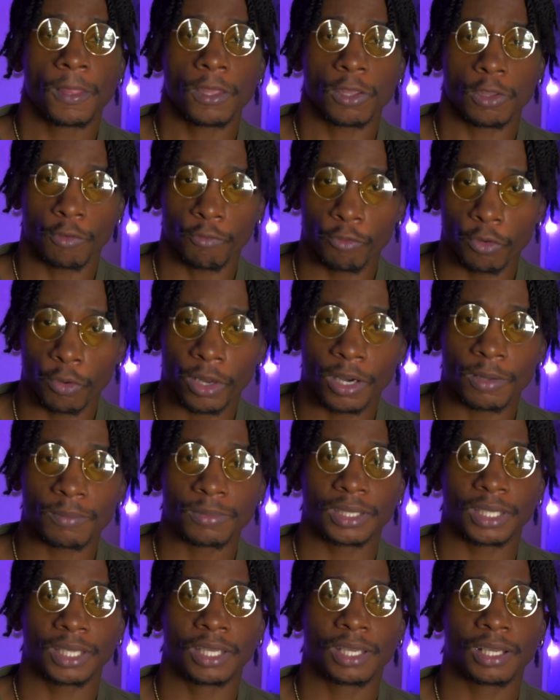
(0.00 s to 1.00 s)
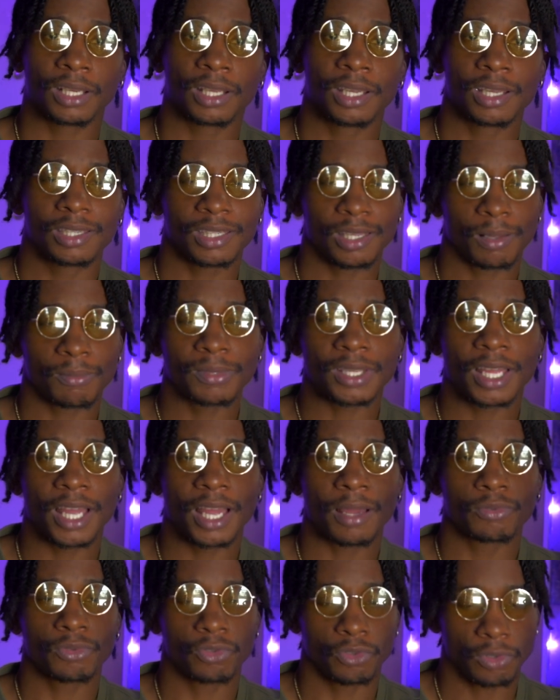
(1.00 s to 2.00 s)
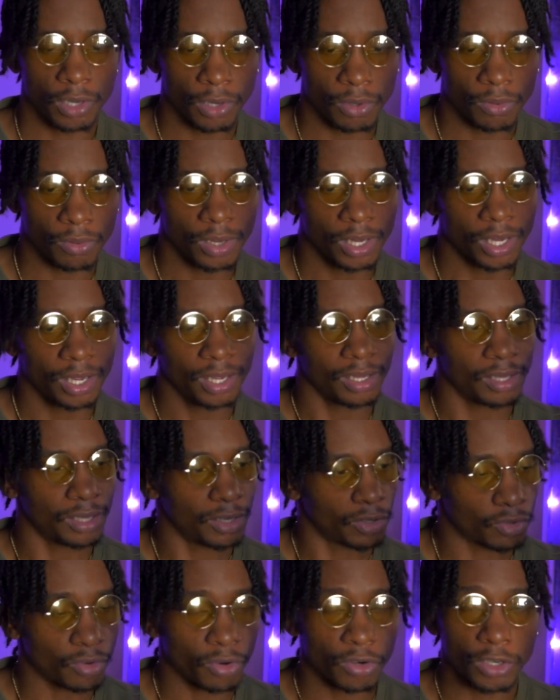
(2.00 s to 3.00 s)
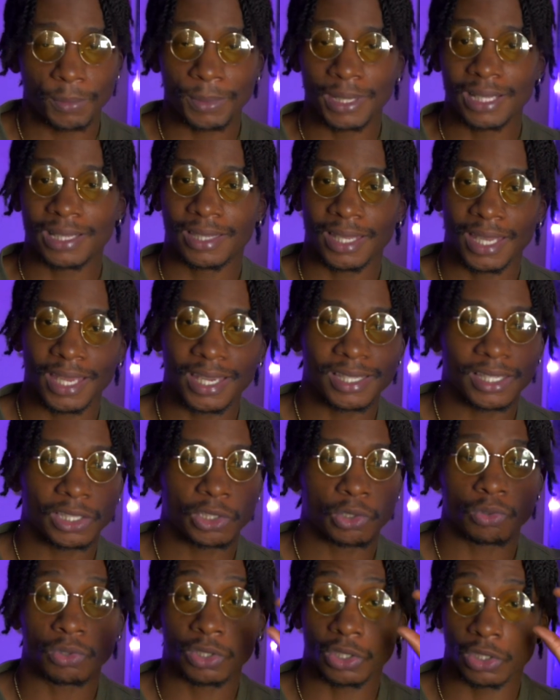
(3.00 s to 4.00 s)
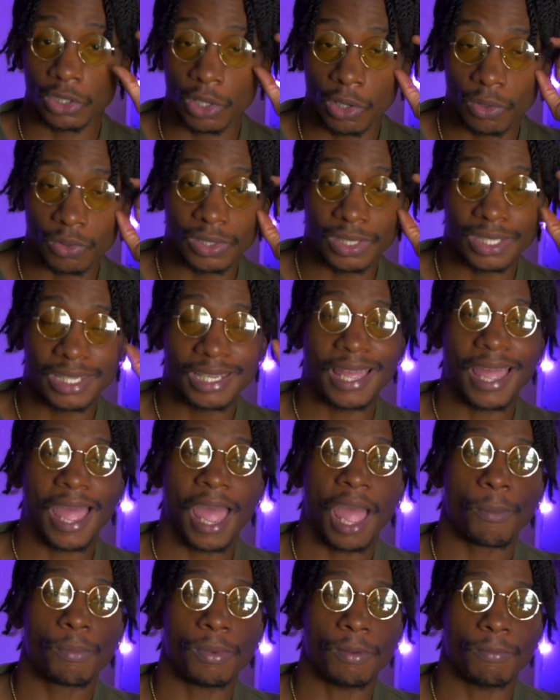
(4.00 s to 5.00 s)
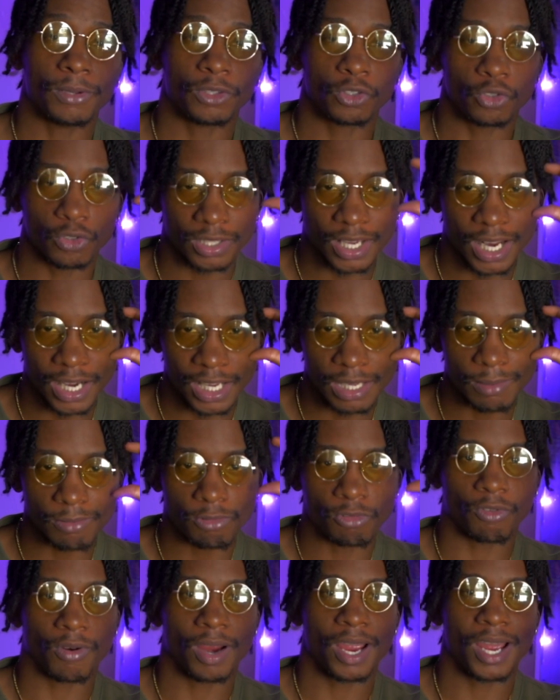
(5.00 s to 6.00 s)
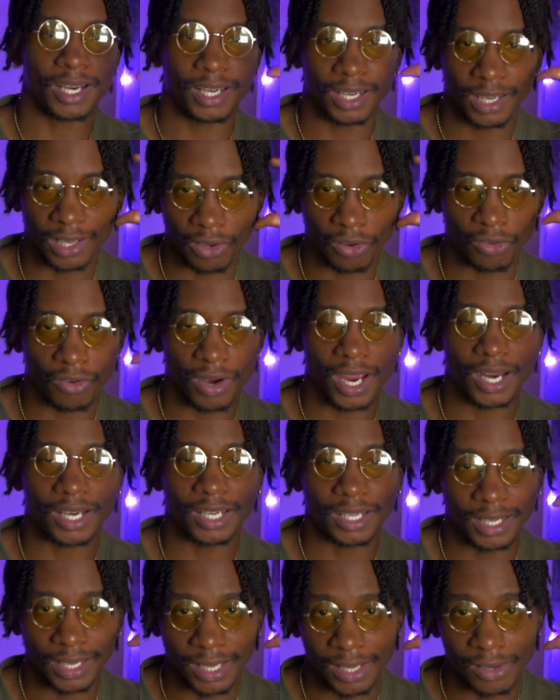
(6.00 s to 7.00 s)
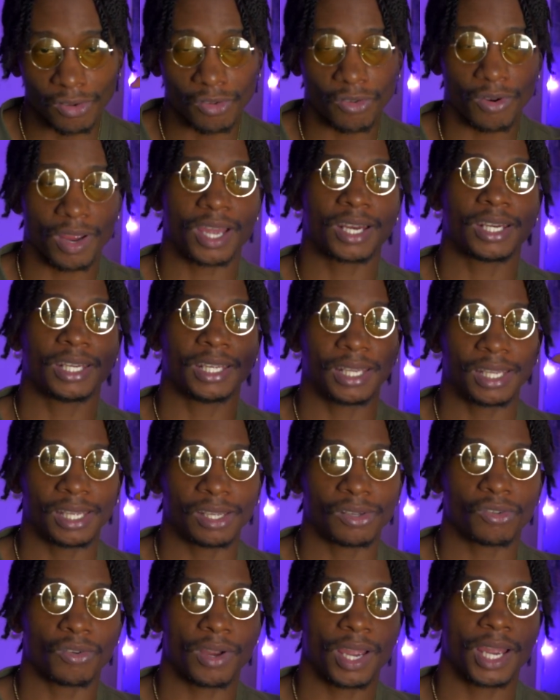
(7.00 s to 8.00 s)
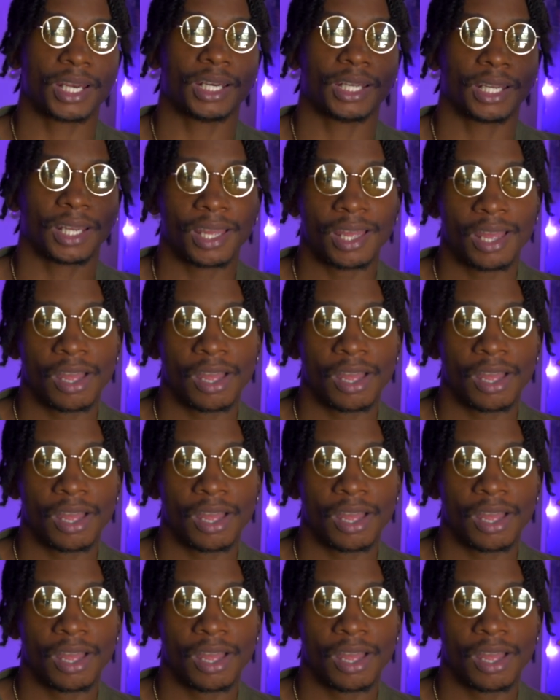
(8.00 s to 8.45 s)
You feel what I'm saying? Sometimes, you know, there's going to be things that you just don't see happen, but you just got to keep grinding and grinding and grinding and grinding.